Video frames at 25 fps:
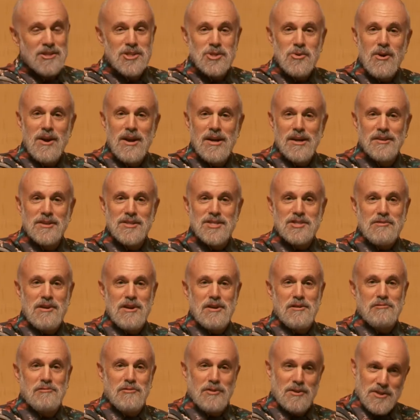to okay. our
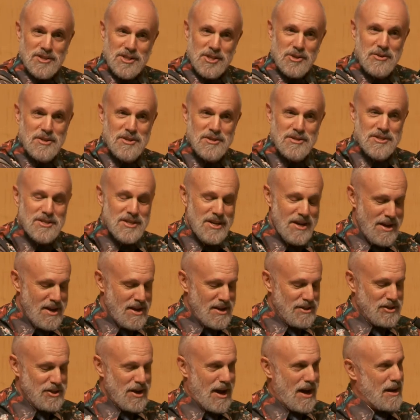illustrator okay. first. So here's okay.
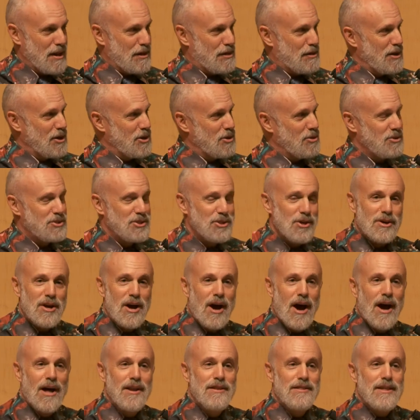Jonathan, who took
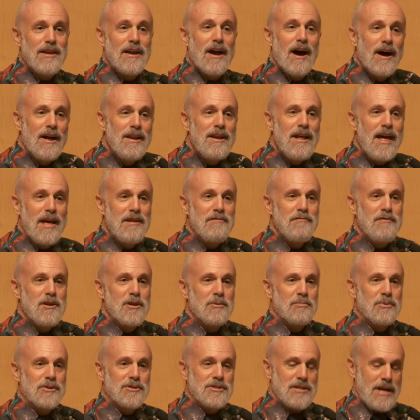on the
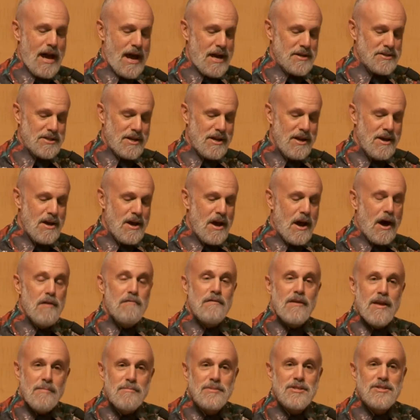unenviable task of
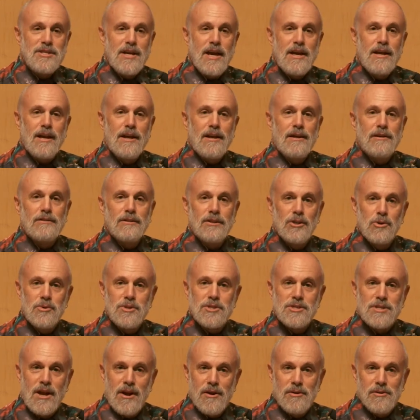imitating
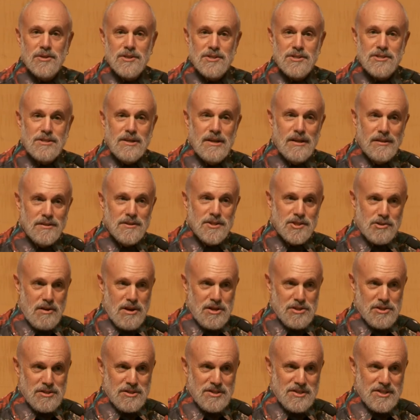Lewis Carroll's
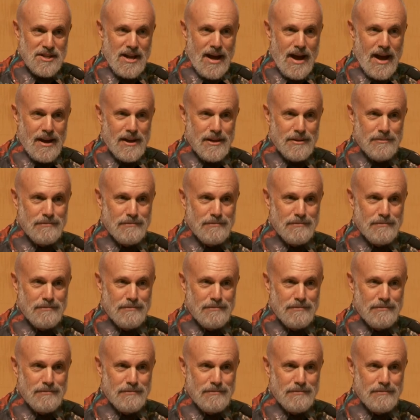illustration style.